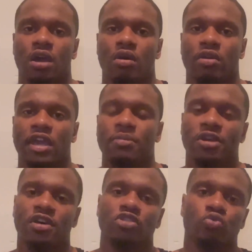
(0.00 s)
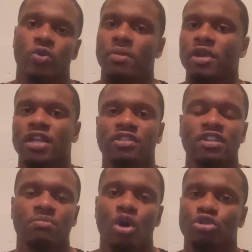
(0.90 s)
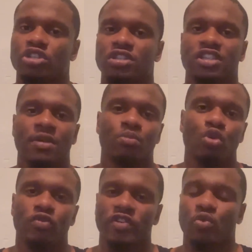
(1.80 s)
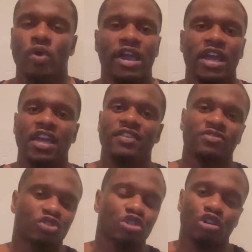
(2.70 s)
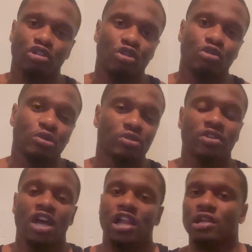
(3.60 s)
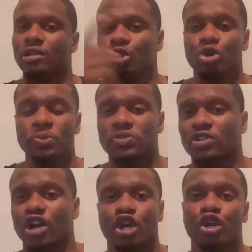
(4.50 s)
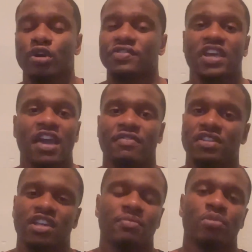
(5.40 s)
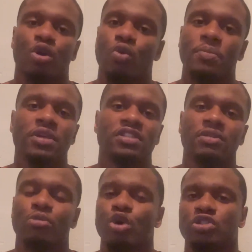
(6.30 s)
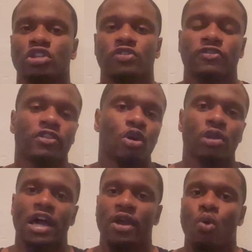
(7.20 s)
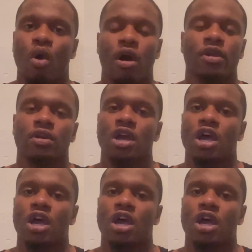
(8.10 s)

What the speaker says: Okay, because women's emotions, they move in waves, circles, loops, curves, everything, bro. Women's emotions flow like water.